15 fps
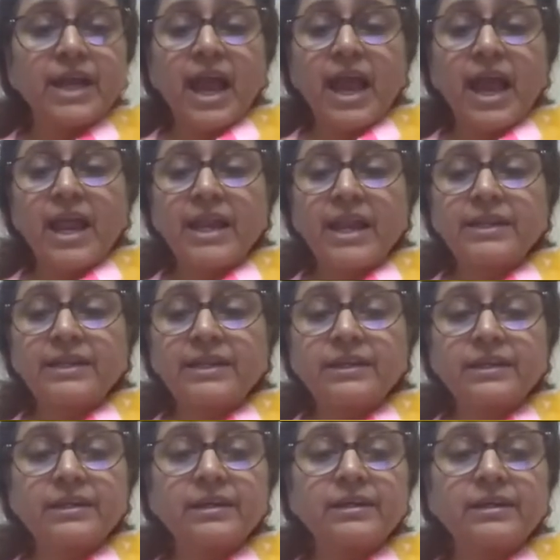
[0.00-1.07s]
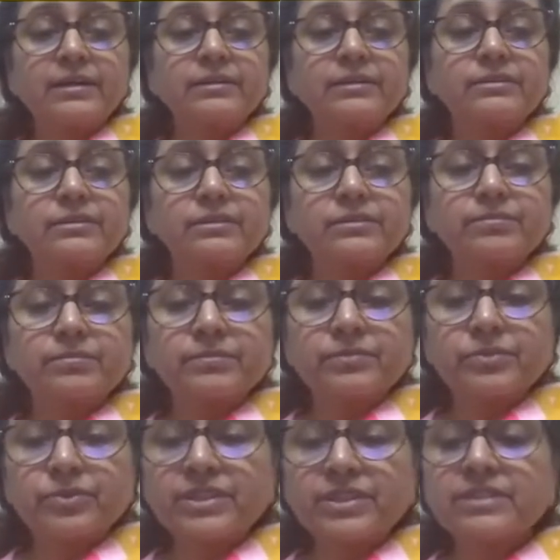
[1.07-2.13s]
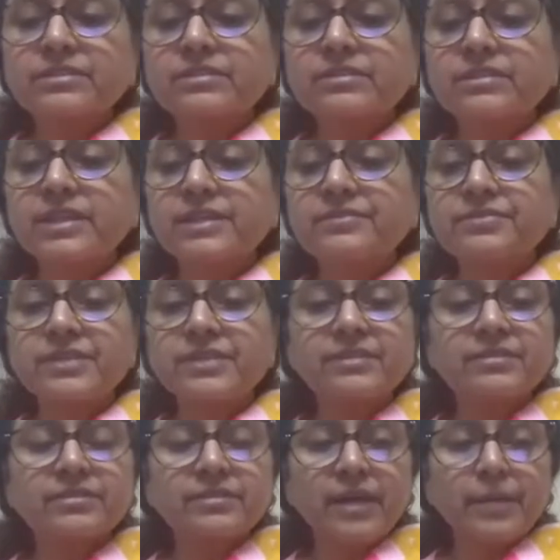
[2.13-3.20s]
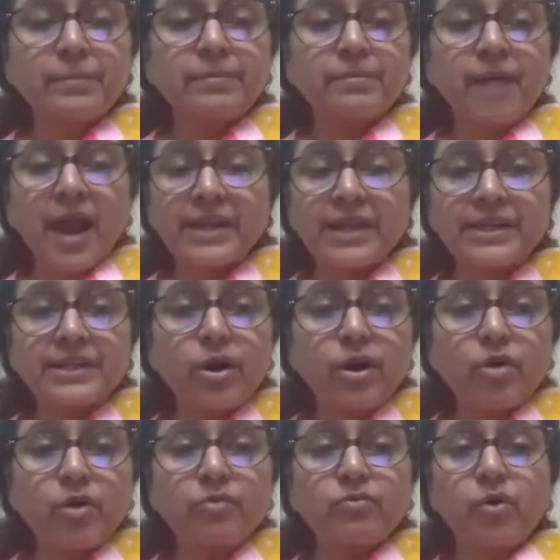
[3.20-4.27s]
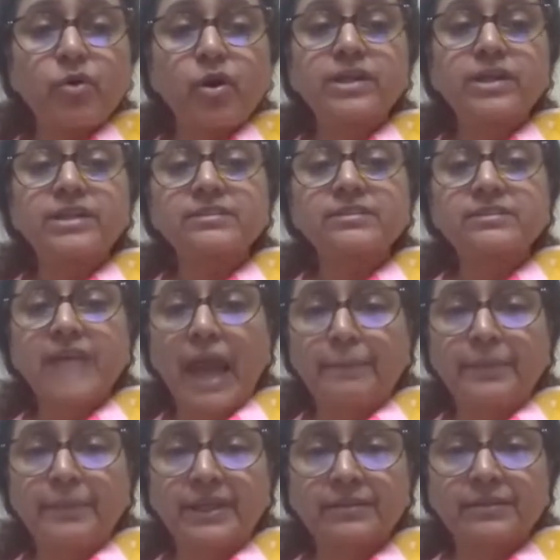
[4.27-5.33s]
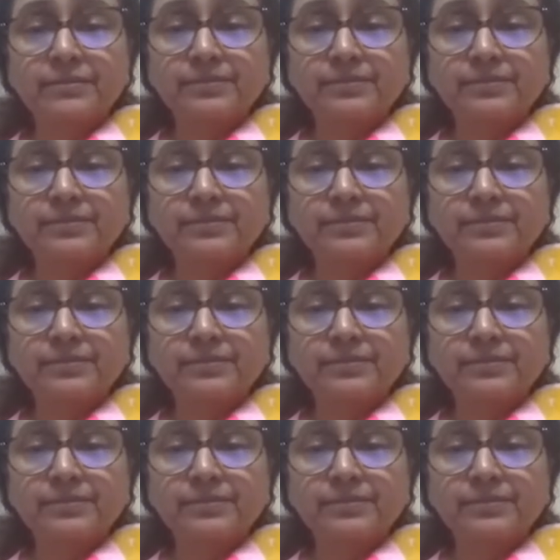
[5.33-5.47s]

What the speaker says: And so this gives us some idea of what is happening.